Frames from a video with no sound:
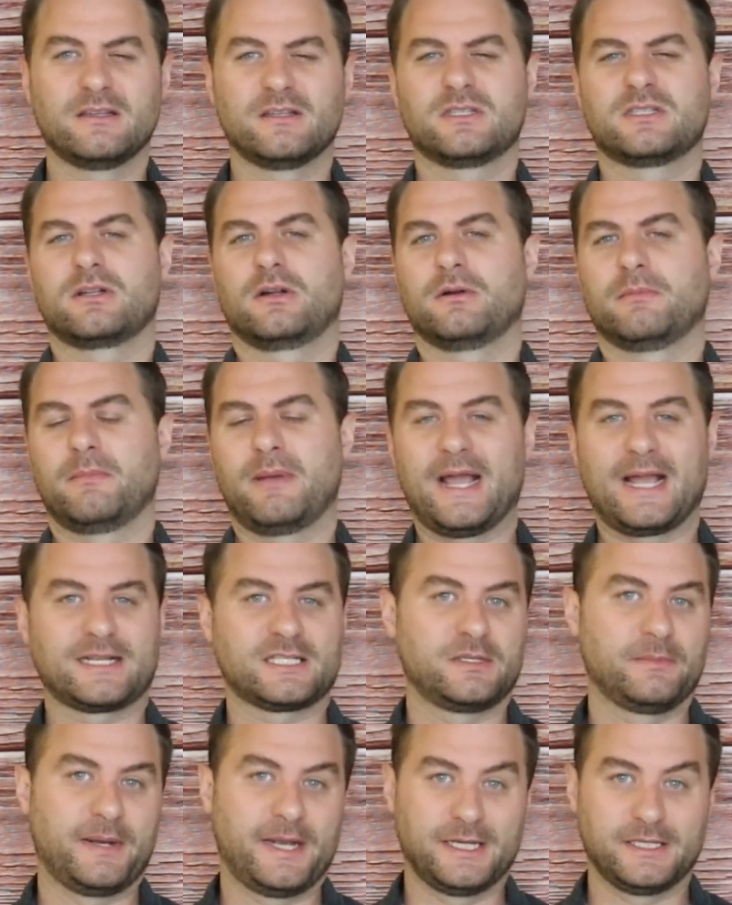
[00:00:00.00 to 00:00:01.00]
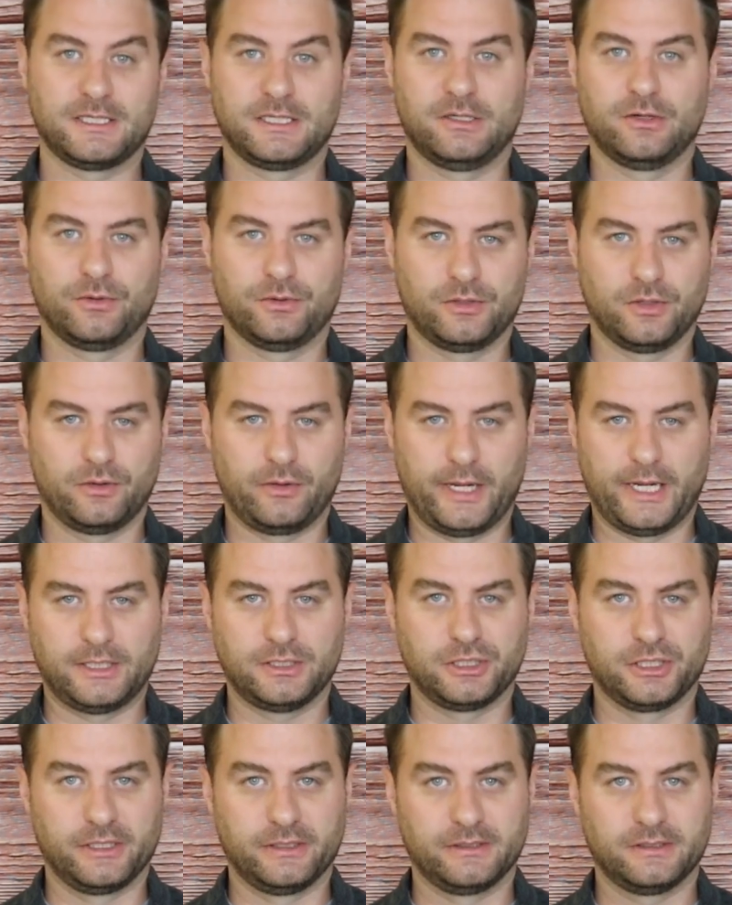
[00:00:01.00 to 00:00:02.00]
to start maximizing your
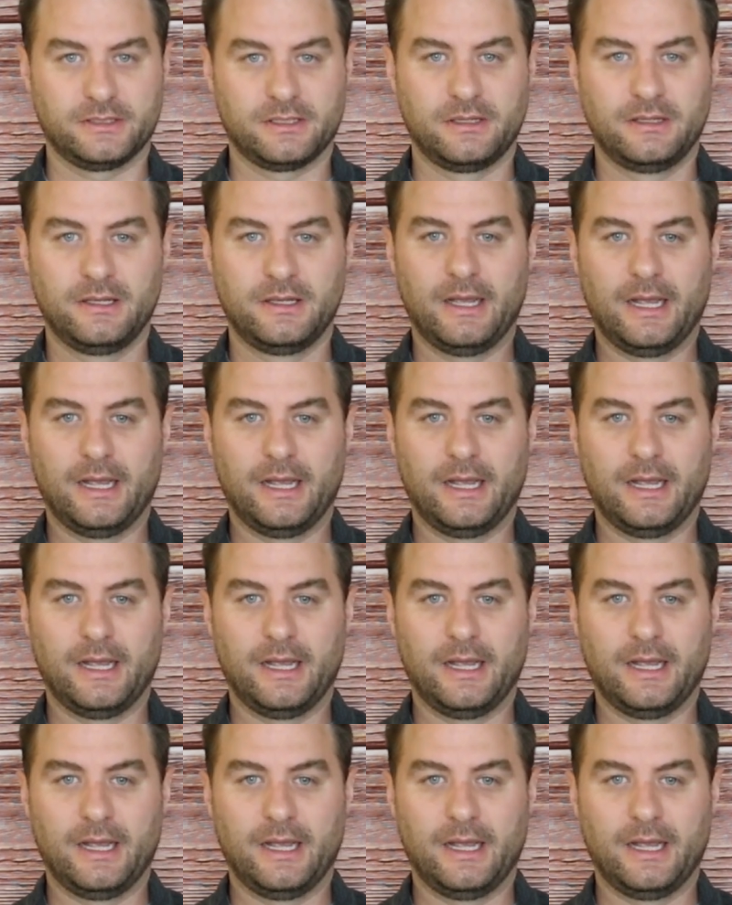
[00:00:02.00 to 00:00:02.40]
donations.